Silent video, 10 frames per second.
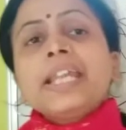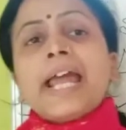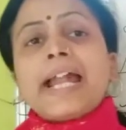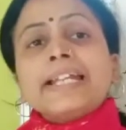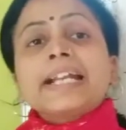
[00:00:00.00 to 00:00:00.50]

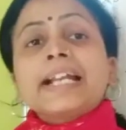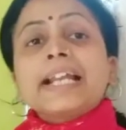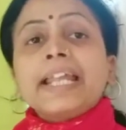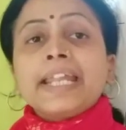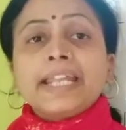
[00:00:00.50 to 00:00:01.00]
and
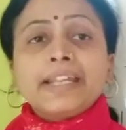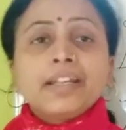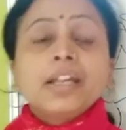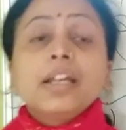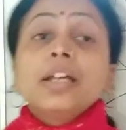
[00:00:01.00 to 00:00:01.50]
clay.
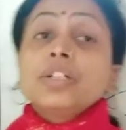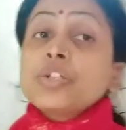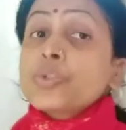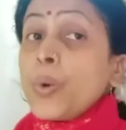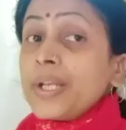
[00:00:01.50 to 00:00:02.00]
The
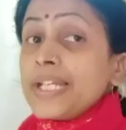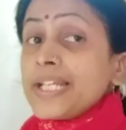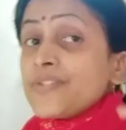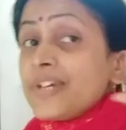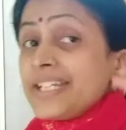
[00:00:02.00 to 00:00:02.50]
soil
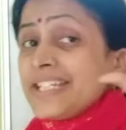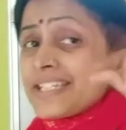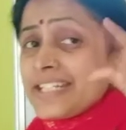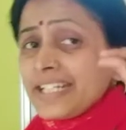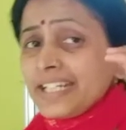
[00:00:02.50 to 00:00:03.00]
is very
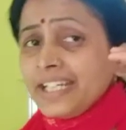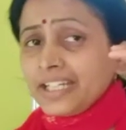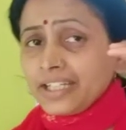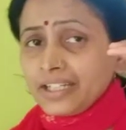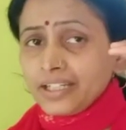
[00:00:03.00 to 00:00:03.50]

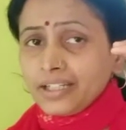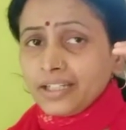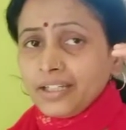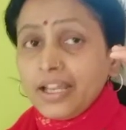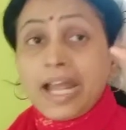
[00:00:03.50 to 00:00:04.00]
sticky
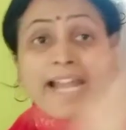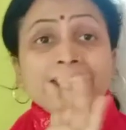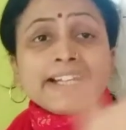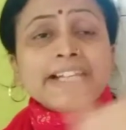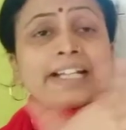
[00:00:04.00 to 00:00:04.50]

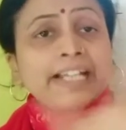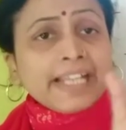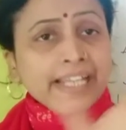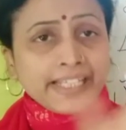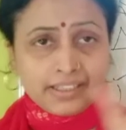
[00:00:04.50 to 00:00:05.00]
and
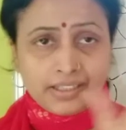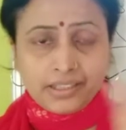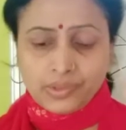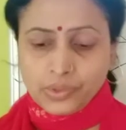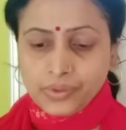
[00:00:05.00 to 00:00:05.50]

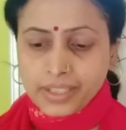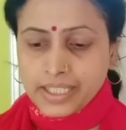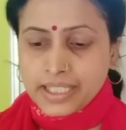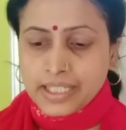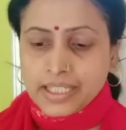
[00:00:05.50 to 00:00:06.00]
clay.
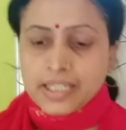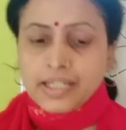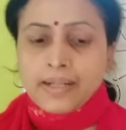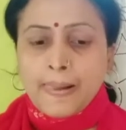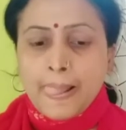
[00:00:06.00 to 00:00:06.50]
Okay,
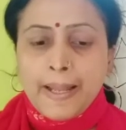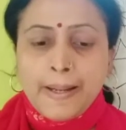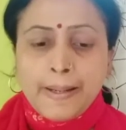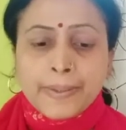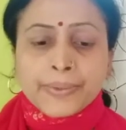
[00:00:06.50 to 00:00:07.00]

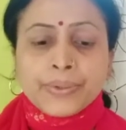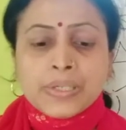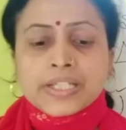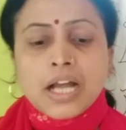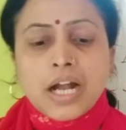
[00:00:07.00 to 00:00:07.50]

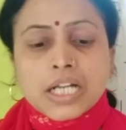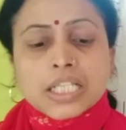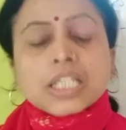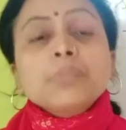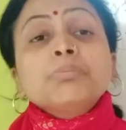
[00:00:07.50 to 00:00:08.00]
roots are
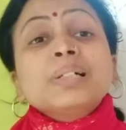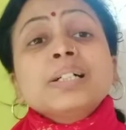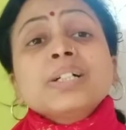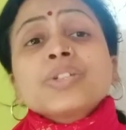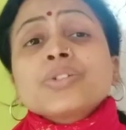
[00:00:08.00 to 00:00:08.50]

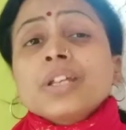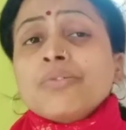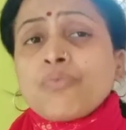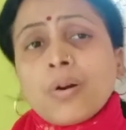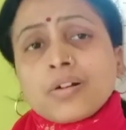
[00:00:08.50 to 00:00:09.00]
submerged
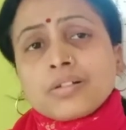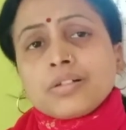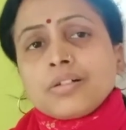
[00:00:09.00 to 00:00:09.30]
in water.